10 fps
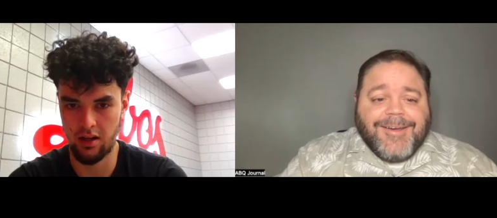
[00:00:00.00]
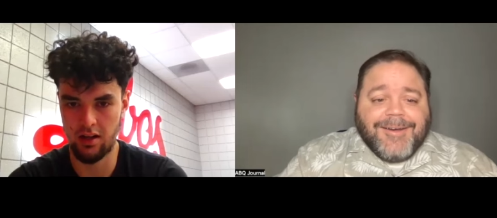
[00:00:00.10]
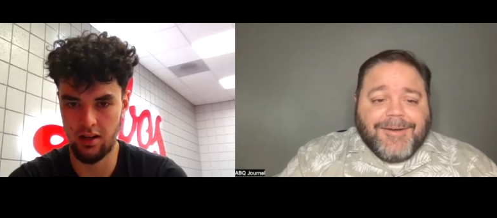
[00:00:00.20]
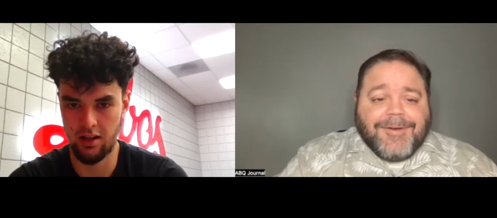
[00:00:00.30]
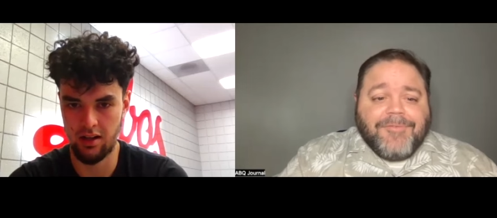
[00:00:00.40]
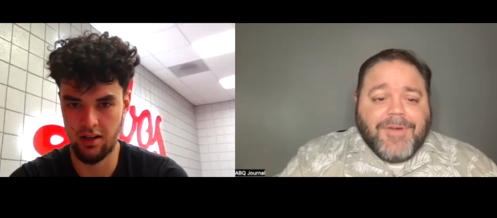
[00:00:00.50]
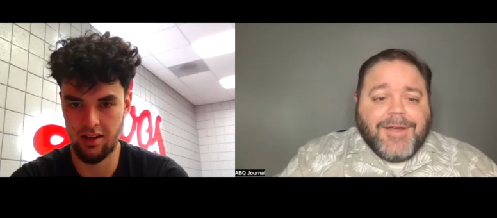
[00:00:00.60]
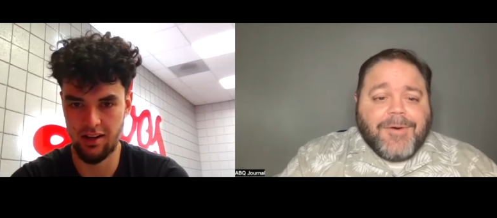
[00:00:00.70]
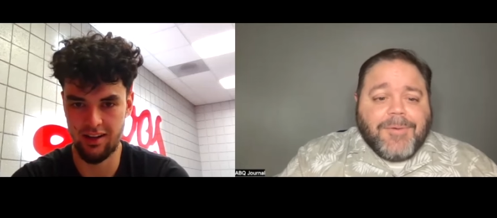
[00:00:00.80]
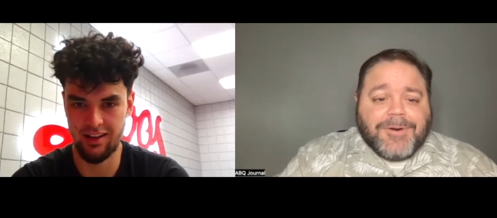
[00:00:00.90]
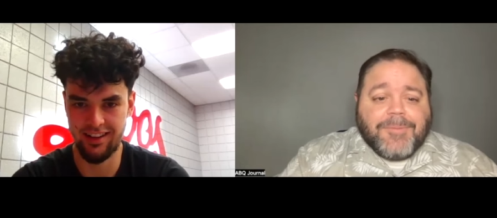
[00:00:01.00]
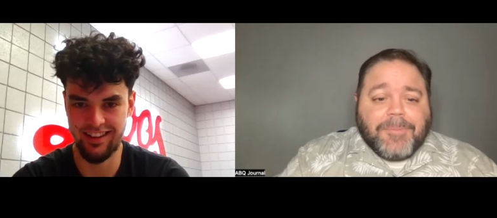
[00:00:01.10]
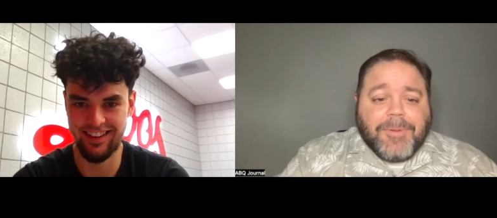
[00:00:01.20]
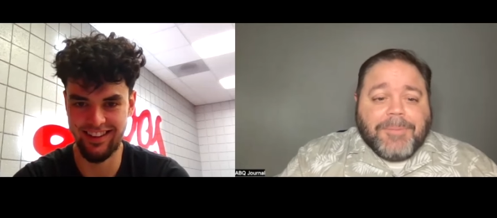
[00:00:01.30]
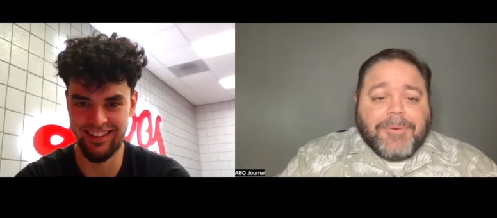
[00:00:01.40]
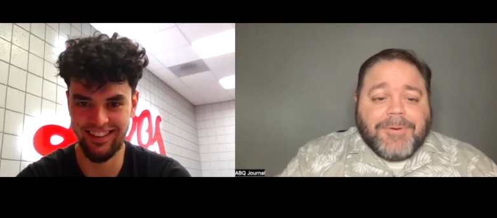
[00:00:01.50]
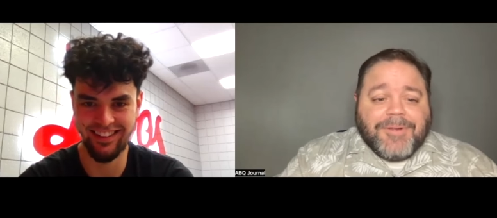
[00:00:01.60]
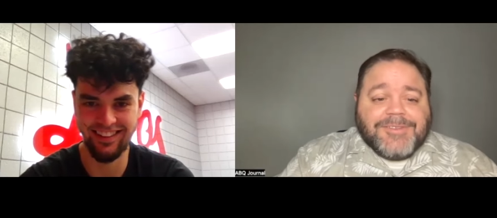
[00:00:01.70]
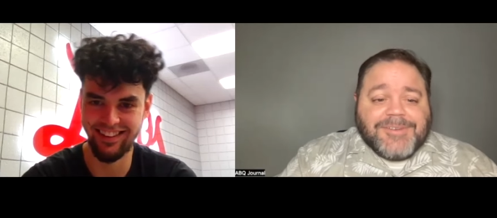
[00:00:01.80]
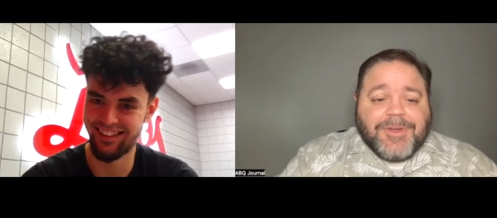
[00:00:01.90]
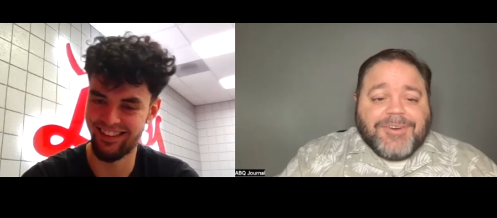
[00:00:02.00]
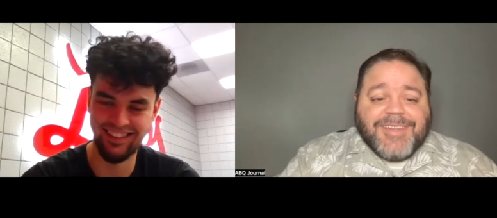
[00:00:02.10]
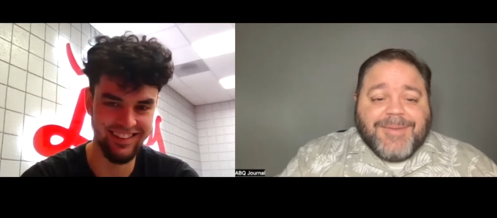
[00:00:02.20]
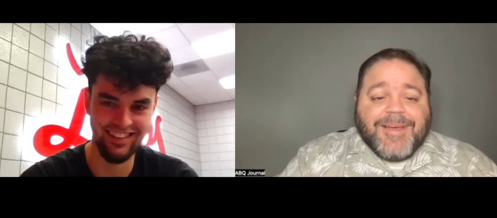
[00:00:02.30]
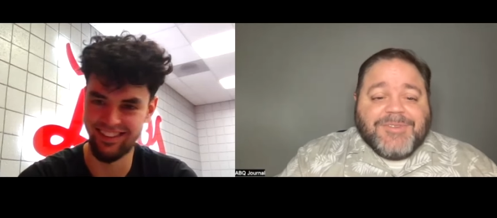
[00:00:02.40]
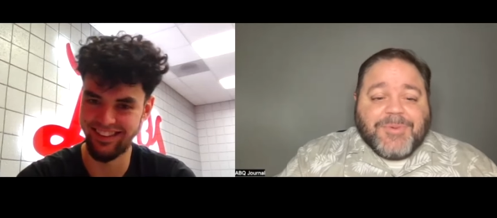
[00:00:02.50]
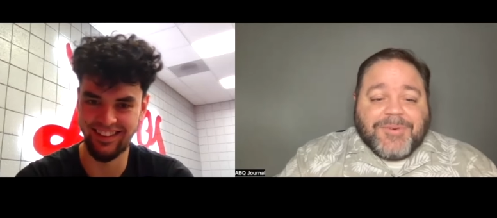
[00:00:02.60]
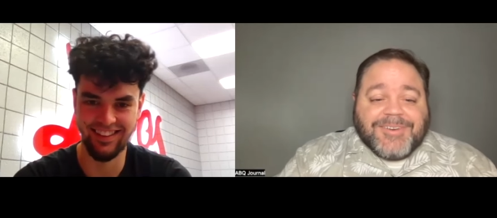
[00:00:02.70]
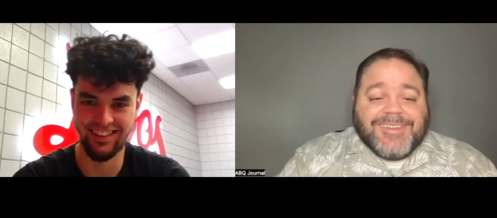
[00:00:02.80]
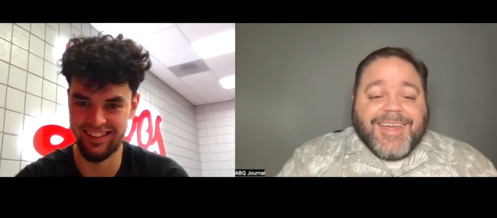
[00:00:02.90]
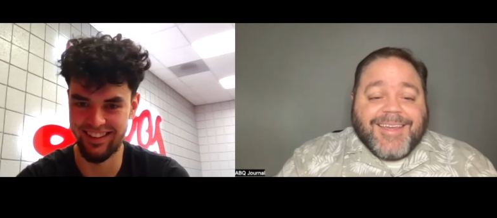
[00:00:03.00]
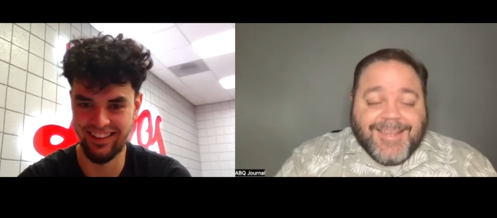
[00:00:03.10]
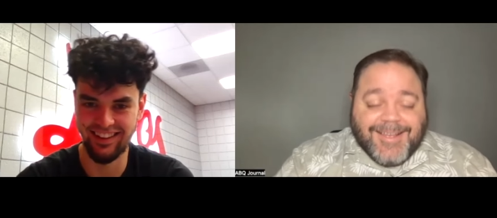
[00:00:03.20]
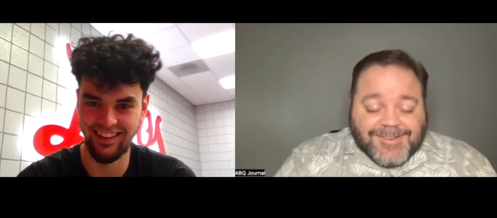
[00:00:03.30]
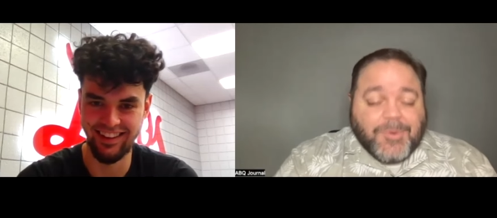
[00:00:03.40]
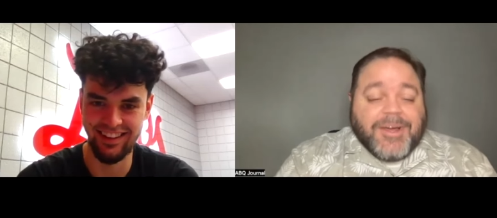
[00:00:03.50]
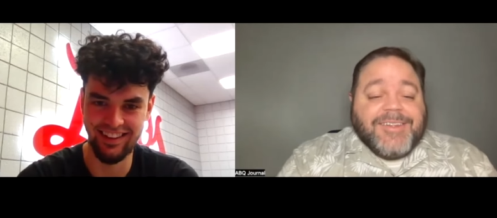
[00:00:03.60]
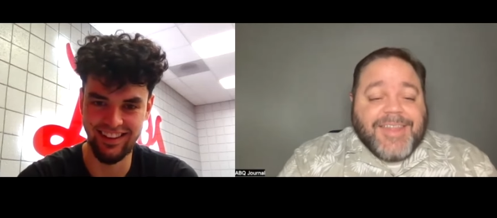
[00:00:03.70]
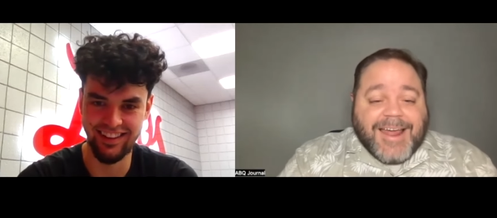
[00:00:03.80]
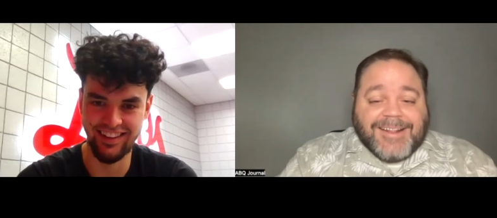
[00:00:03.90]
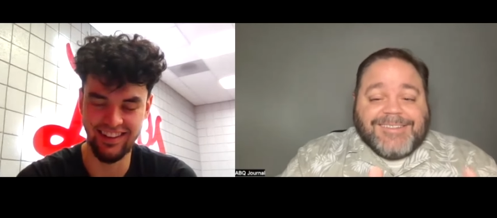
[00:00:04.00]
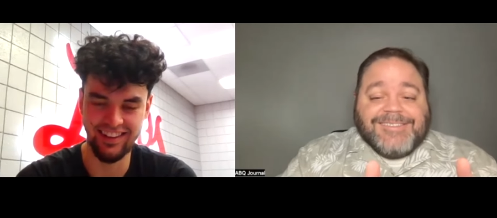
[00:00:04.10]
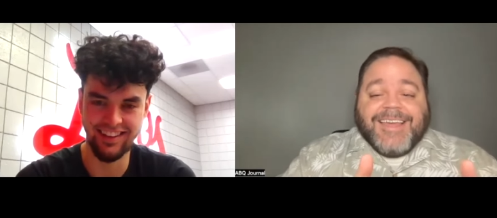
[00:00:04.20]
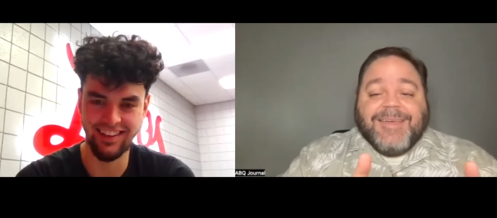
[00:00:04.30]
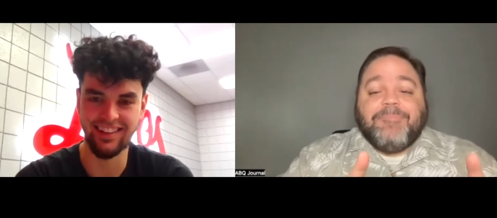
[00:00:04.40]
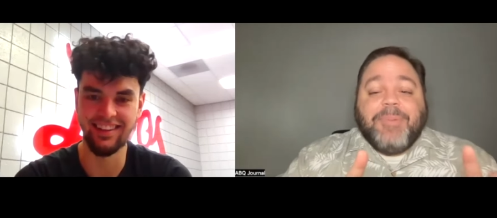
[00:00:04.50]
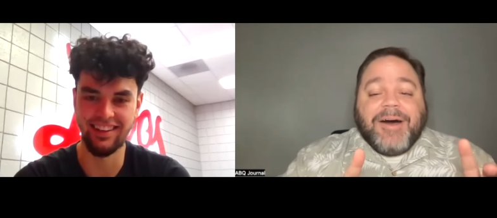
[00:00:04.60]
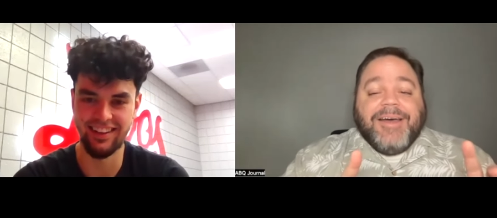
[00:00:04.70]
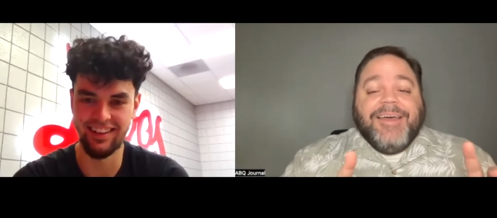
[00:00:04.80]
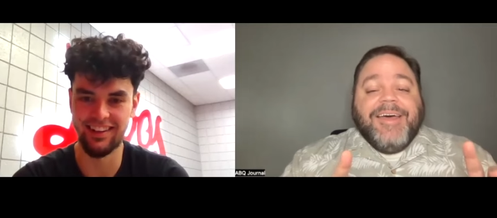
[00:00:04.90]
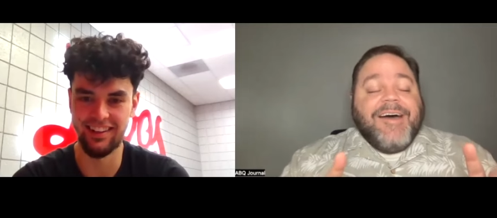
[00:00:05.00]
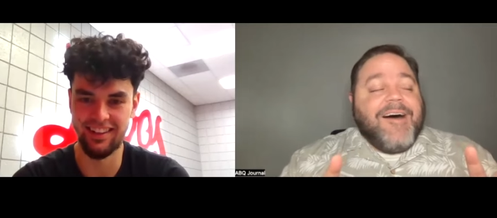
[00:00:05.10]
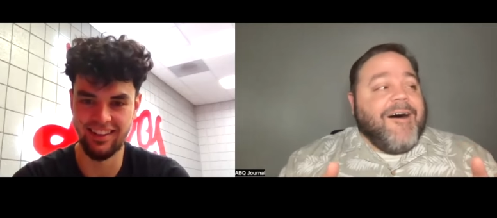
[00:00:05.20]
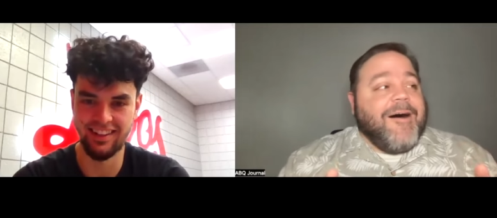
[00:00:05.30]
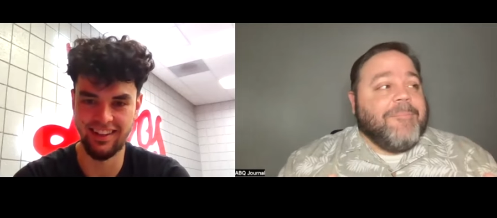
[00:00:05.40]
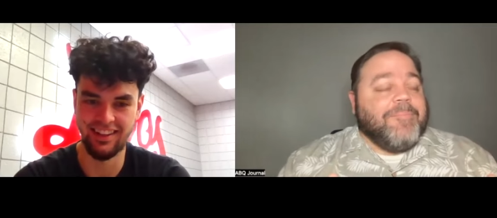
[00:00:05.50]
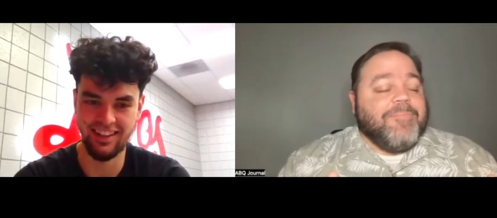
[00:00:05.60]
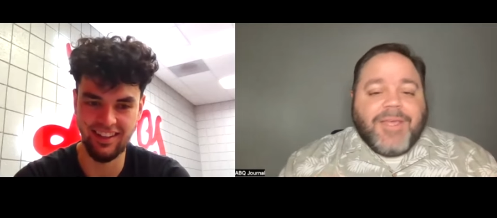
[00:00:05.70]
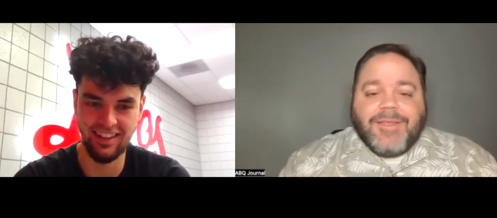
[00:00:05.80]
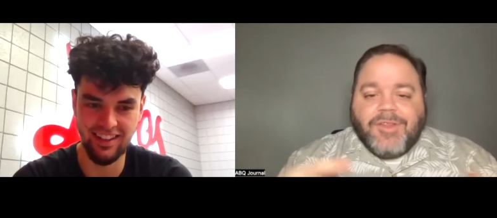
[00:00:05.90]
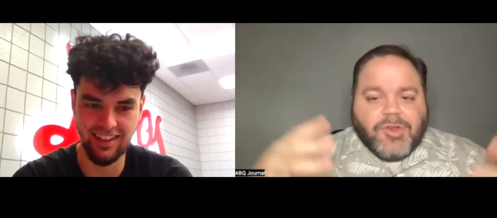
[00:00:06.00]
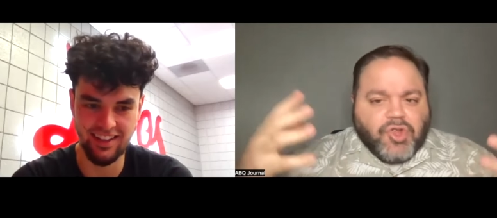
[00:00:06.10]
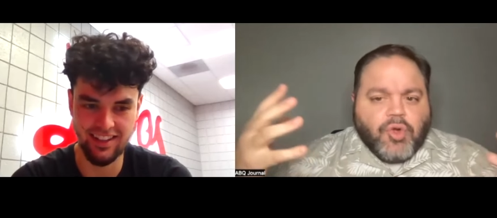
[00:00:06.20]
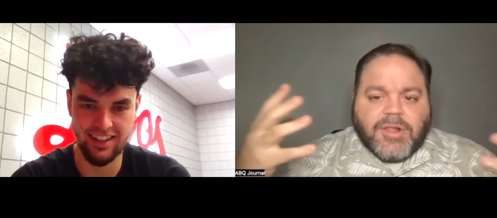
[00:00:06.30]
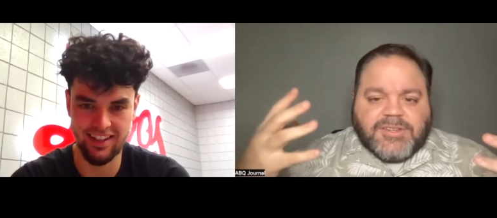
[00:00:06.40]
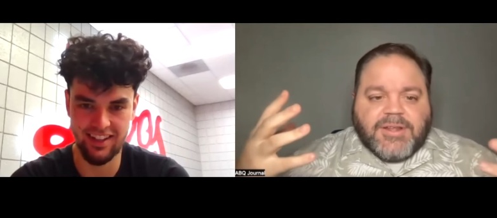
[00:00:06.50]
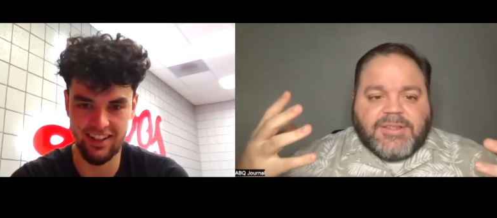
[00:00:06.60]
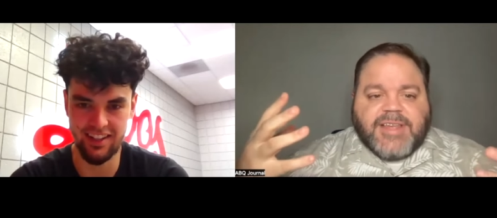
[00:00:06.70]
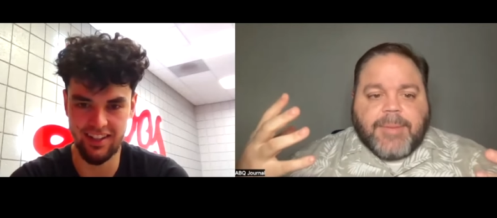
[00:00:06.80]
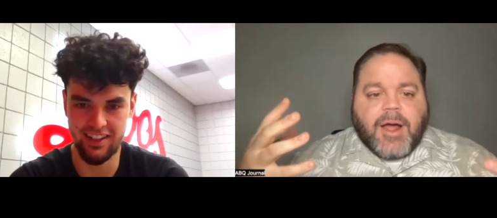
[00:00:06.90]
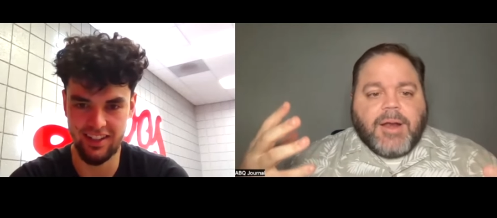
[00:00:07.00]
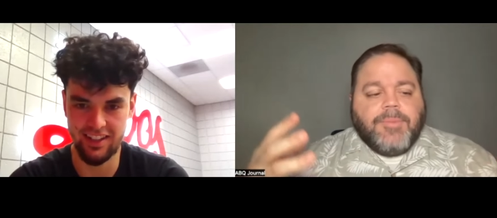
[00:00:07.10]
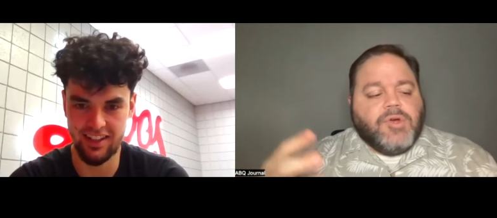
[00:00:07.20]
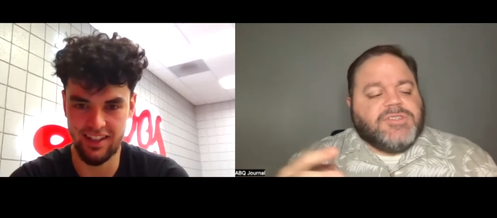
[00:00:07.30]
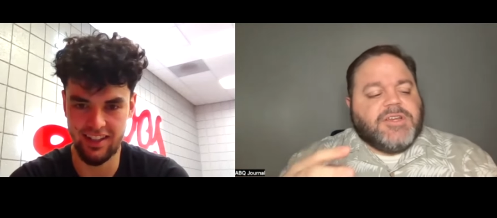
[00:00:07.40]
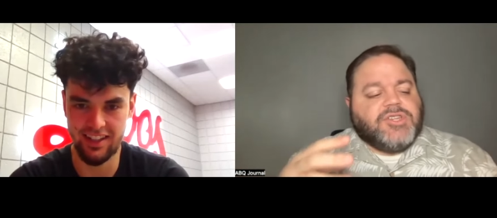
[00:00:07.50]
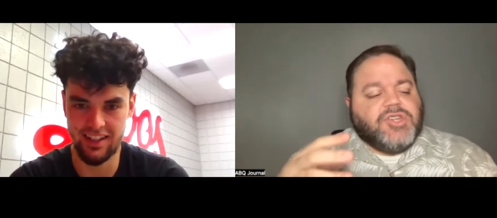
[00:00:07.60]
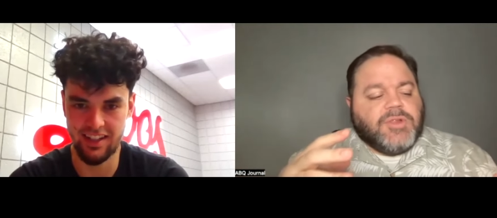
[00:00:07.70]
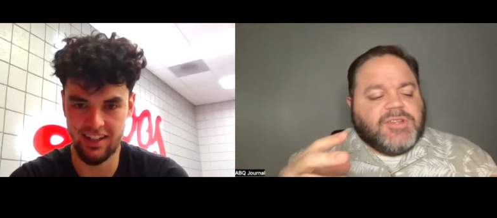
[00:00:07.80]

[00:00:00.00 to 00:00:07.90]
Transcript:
Speaker 1: a, a video where where people some of your teammates were, were take. So we'll get to that in a second, yeah. but um do, you listen to the same kind of music do you